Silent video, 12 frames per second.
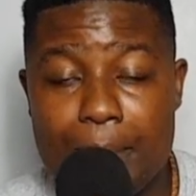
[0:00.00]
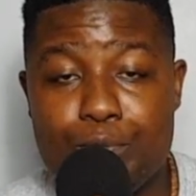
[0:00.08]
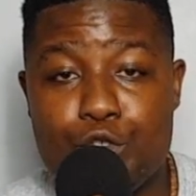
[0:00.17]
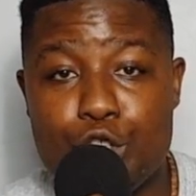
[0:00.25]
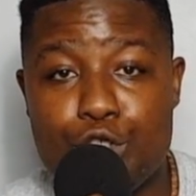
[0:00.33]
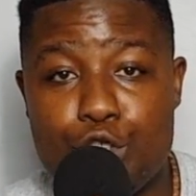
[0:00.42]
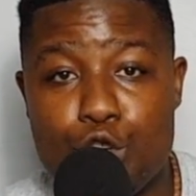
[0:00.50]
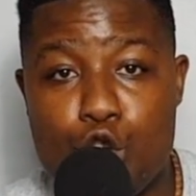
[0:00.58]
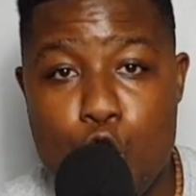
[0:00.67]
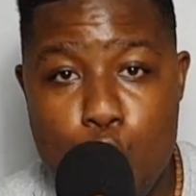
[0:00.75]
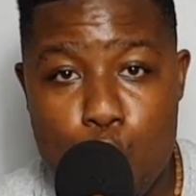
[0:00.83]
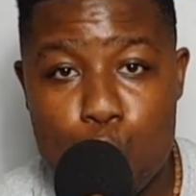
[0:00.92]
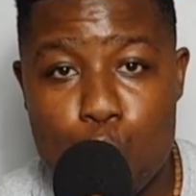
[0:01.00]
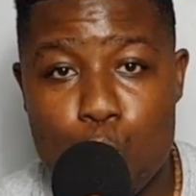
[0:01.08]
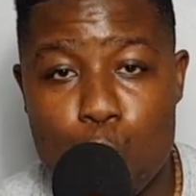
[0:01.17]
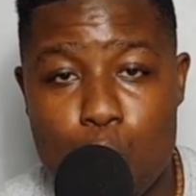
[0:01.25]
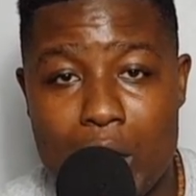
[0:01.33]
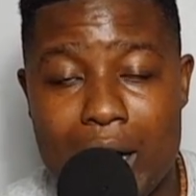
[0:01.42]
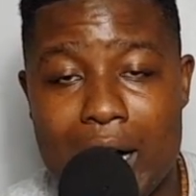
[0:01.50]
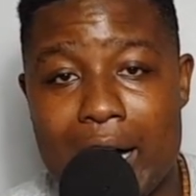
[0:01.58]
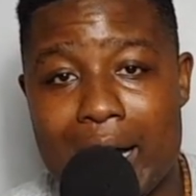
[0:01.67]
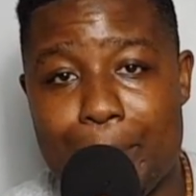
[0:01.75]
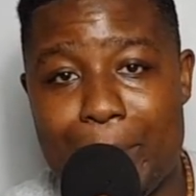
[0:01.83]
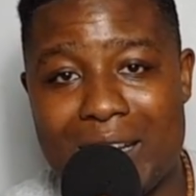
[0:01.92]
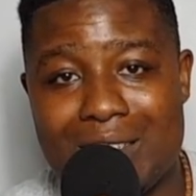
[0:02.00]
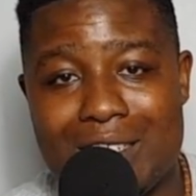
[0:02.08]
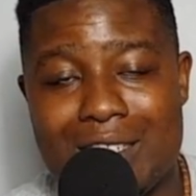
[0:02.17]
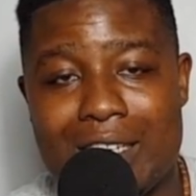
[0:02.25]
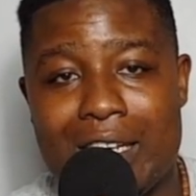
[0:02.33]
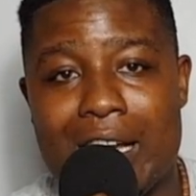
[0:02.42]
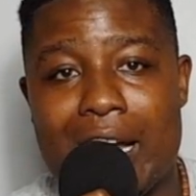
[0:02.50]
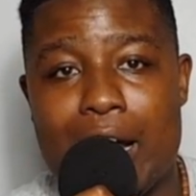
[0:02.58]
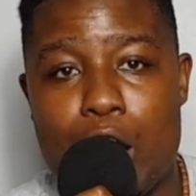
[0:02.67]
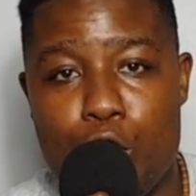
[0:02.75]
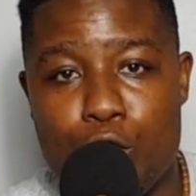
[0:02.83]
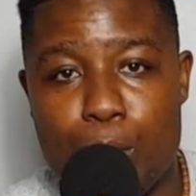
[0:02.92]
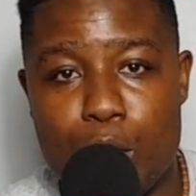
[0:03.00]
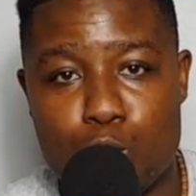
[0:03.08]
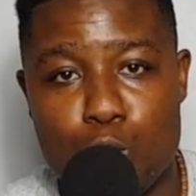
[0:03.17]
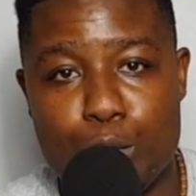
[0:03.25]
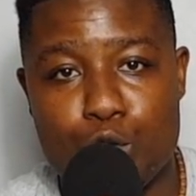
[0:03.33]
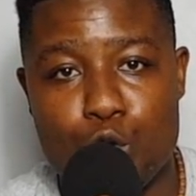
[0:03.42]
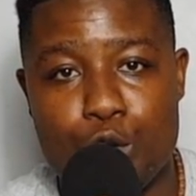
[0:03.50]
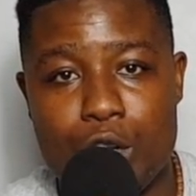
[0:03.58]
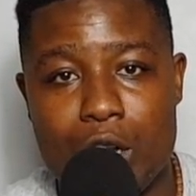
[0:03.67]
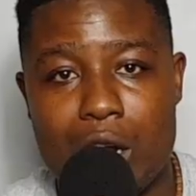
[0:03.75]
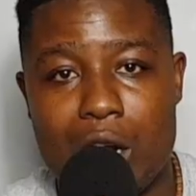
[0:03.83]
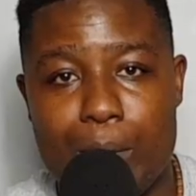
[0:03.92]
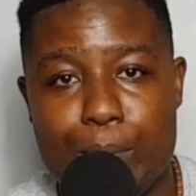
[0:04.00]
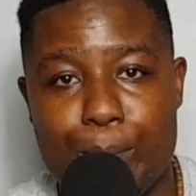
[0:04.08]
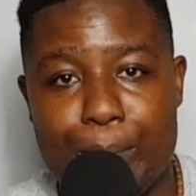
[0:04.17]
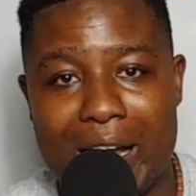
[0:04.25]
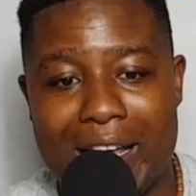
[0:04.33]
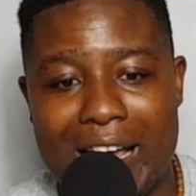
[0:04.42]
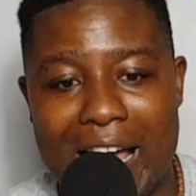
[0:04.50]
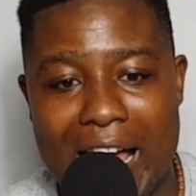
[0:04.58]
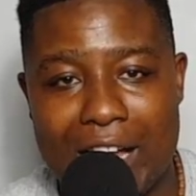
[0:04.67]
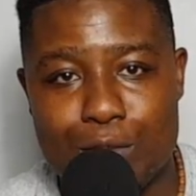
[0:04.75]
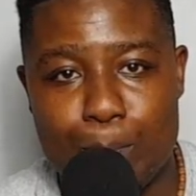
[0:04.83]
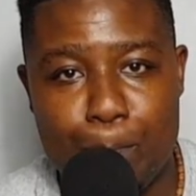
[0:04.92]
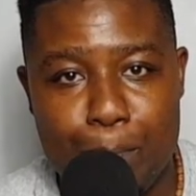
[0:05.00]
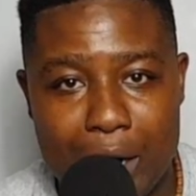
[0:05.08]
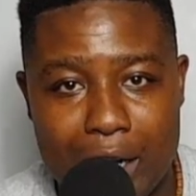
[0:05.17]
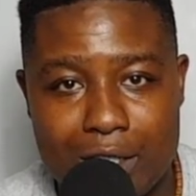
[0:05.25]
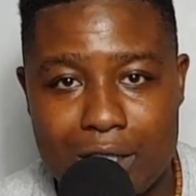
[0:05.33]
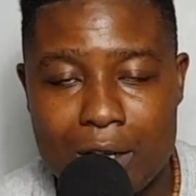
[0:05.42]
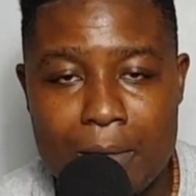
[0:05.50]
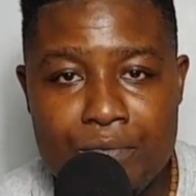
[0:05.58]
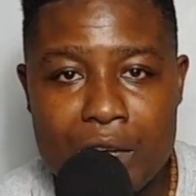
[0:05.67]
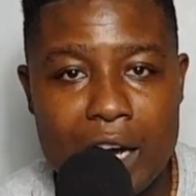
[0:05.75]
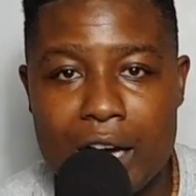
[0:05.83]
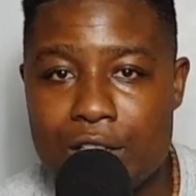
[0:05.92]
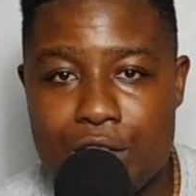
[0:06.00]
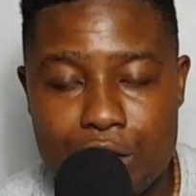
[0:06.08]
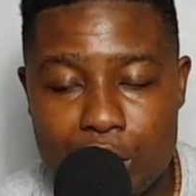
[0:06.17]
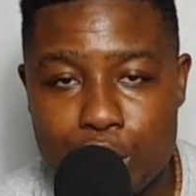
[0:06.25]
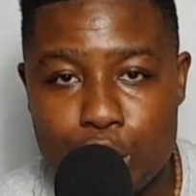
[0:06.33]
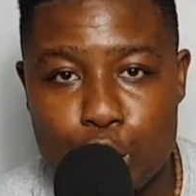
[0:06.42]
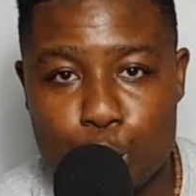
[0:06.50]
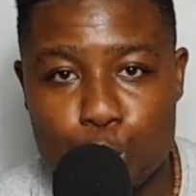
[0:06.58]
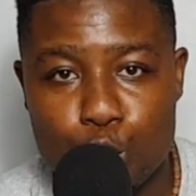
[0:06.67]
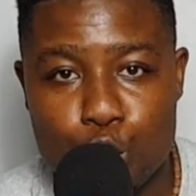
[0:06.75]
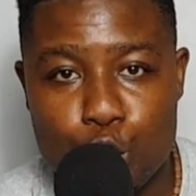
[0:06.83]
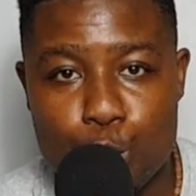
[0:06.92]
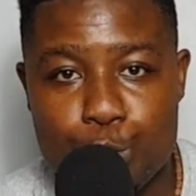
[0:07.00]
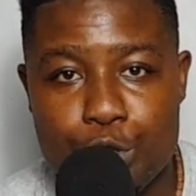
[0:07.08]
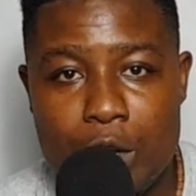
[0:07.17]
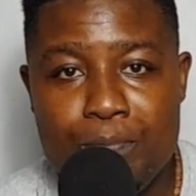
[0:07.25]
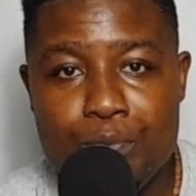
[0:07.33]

just to know what capacity Overmars will be joining the club back as. But it's certainly good news.